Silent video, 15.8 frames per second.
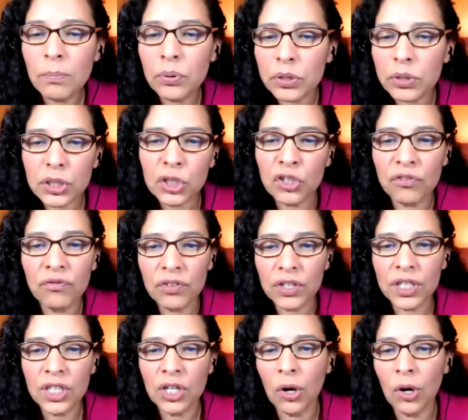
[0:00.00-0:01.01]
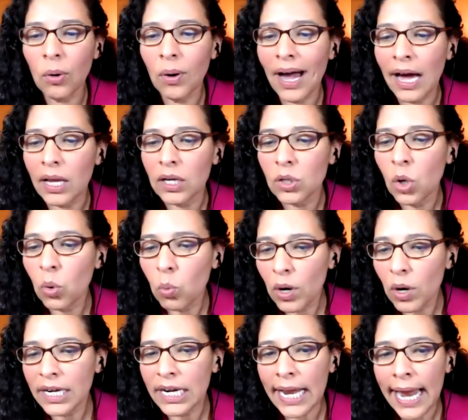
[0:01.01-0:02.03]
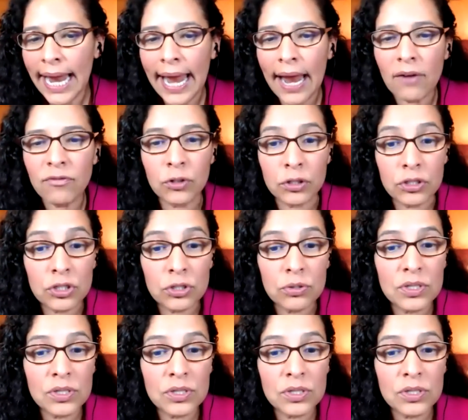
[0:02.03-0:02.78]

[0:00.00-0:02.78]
put your video on one and a half or two